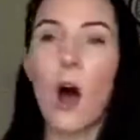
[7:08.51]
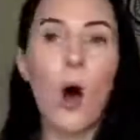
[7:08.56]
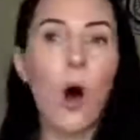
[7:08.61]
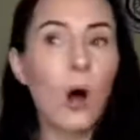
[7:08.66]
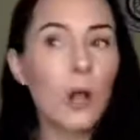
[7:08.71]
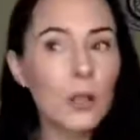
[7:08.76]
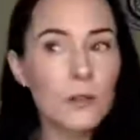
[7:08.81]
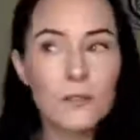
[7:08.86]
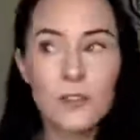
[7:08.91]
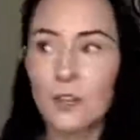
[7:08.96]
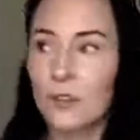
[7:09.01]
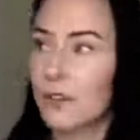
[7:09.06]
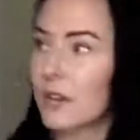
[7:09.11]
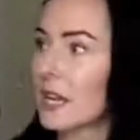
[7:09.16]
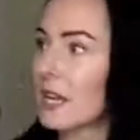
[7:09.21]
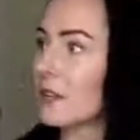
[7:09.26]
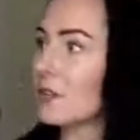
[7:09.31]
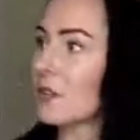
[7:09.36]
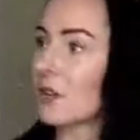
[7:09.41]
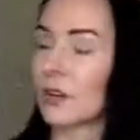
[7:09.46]
all of your
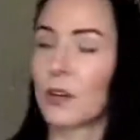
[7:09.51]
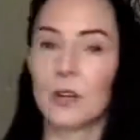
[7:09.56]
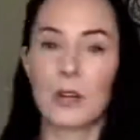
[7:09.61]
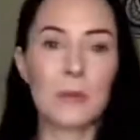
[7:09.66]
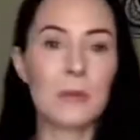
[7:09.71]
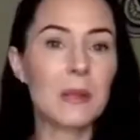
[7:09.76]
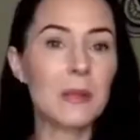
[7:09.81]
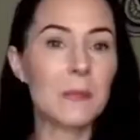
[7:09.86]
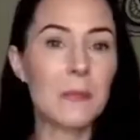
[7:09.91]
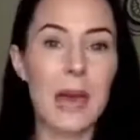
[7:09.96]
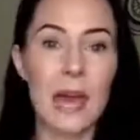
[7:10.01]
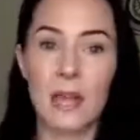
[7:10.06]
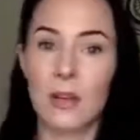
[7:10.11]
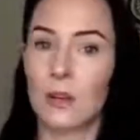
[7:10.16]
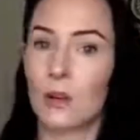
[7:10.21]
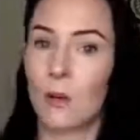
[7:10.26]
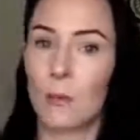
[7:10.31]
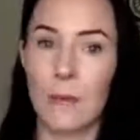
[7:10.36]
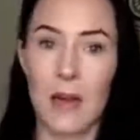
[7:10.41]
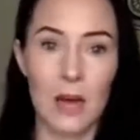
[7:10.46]
needs are going to be met
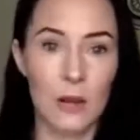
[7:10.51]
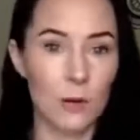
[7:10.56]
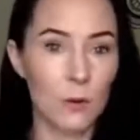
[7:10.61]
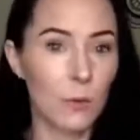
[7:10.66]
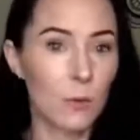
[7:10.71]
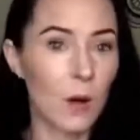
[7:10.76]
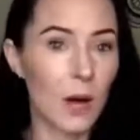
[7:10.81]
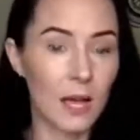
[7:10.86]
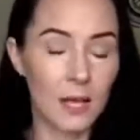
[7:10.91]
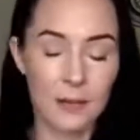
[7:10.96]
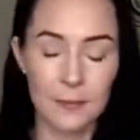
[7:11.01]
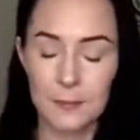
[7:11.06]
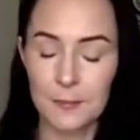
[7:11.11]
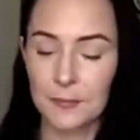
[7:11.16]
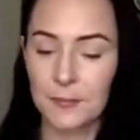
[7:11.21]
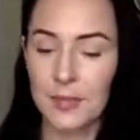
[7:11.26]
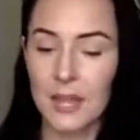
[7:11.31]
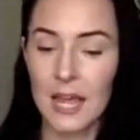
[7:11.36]
no matter what.